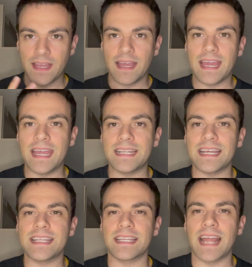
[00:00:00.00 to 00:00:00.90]
it
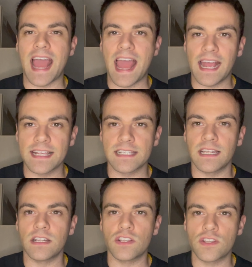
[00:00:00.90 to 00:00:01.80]
is an
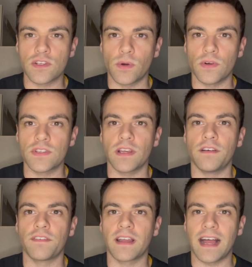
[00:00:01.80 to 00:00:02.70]
excellent source
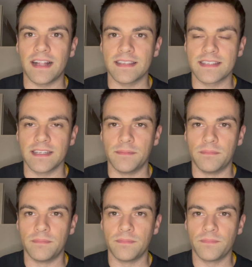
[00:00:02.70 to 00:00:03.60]
of calcium,
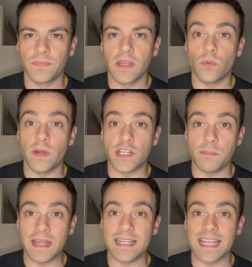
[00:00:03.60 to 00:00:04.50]
which
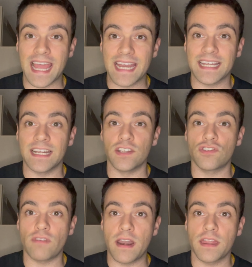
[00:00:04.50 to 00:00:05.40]
means it can
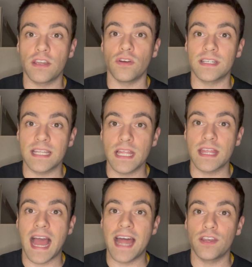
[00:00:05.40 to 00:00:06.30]
strengthen your teeth
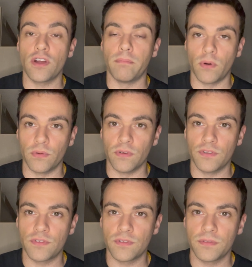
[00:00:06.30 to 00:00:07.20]
and your
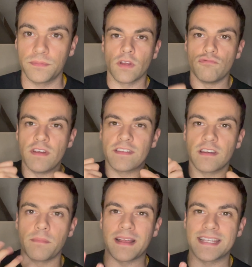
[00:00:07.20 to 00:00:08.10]
bones. Reason
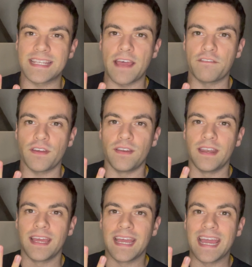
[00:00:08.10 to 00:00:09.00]
number
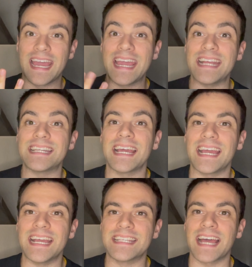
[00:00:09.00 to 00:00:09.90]
7, it
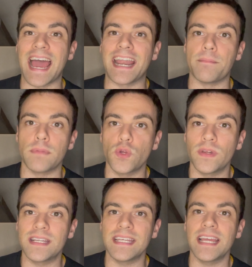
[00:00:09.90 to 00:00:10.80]
is an
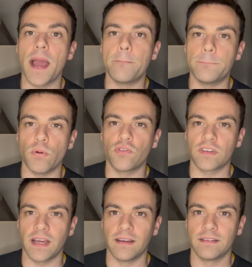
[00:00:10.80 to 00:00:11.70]
immunity
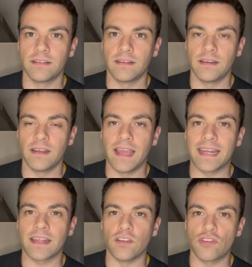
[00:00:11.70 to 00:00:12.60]
booster. It
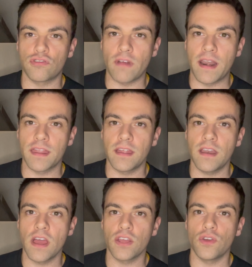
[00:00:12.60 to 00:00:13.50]
can
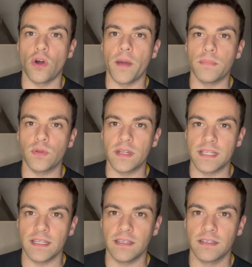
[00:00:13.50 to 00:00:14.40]
strengthen your
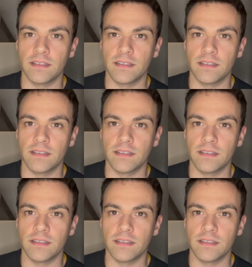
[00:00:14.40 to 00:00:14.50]
immunity.